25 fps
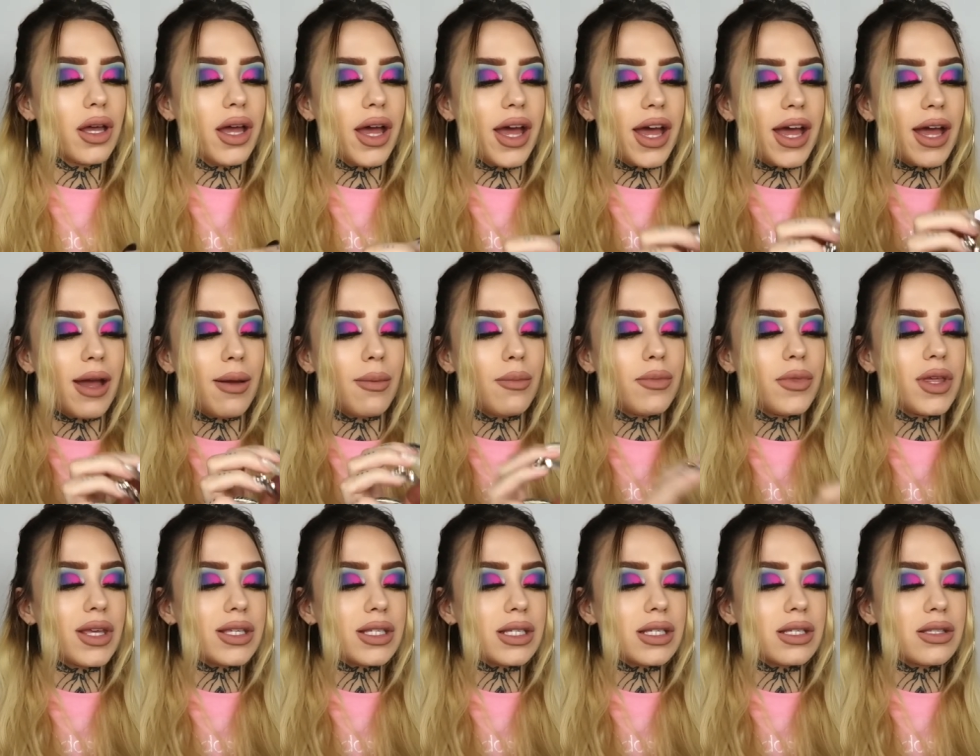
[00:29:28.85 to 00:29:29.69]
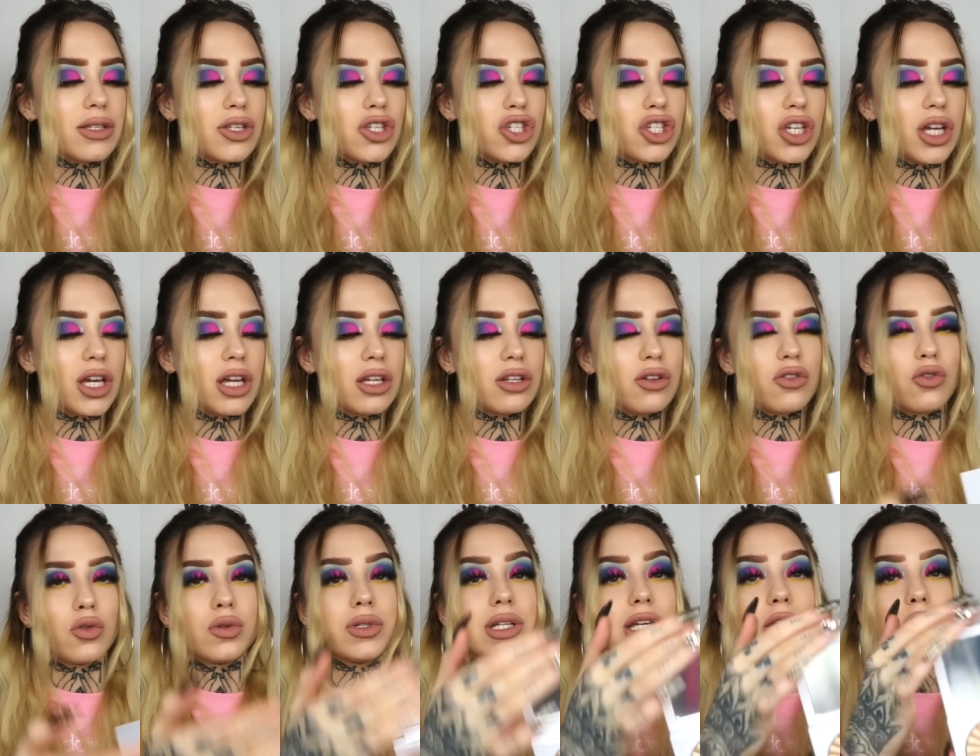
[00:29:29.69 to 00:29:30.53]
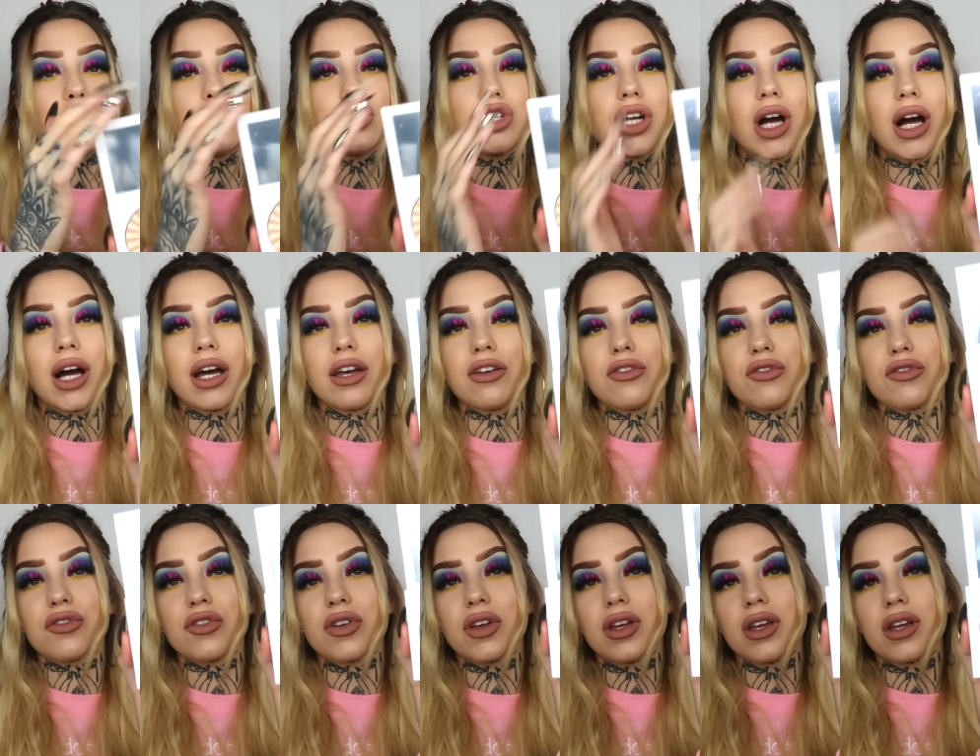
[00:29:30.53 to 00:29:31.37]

Um, this is in the shade Rodeo Drive.